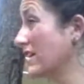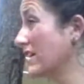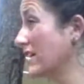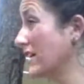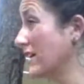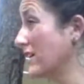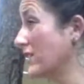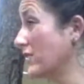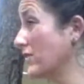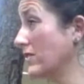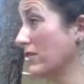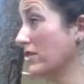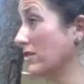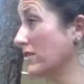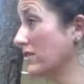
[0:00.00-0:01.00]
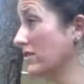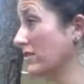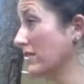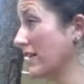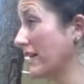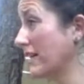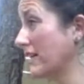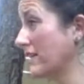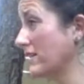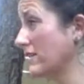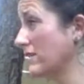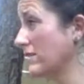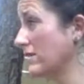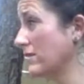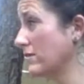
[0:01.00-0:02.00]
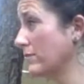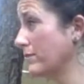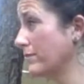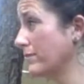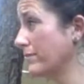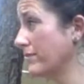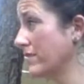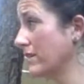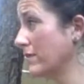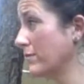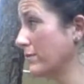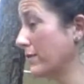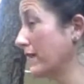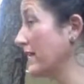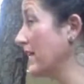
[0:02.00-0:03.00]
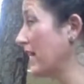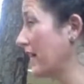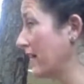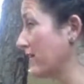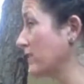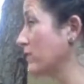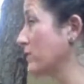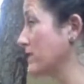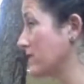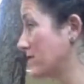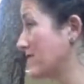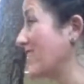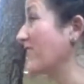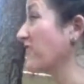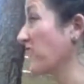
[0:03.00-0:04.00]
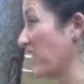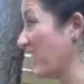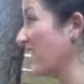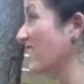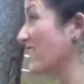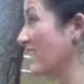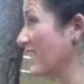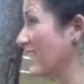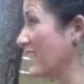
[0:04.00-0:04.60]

You know, like Billy Idol was different.